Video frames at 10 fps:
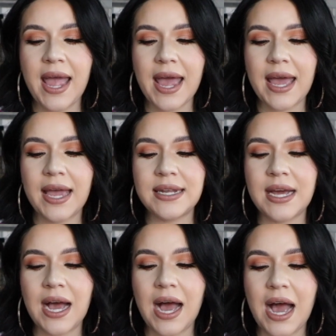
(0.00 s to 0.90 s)
And
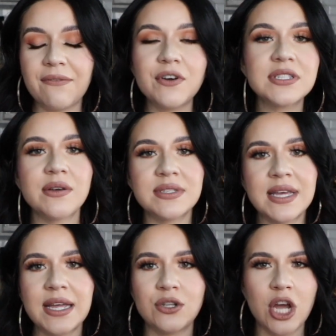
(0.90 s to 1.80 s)
at first I was
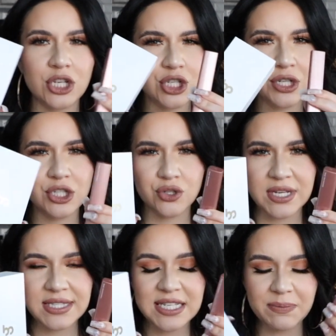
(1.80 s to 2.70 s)
like not sure to
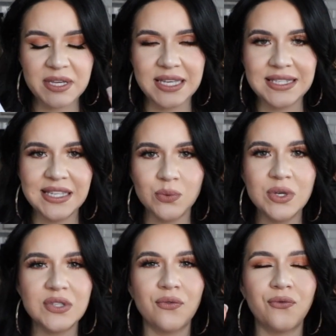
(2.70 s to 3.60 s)
trust this because this
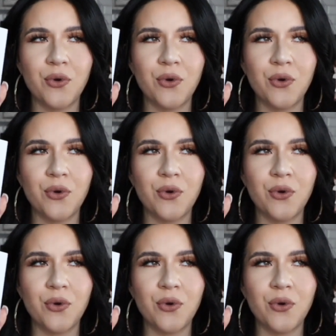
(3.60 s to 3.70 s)
was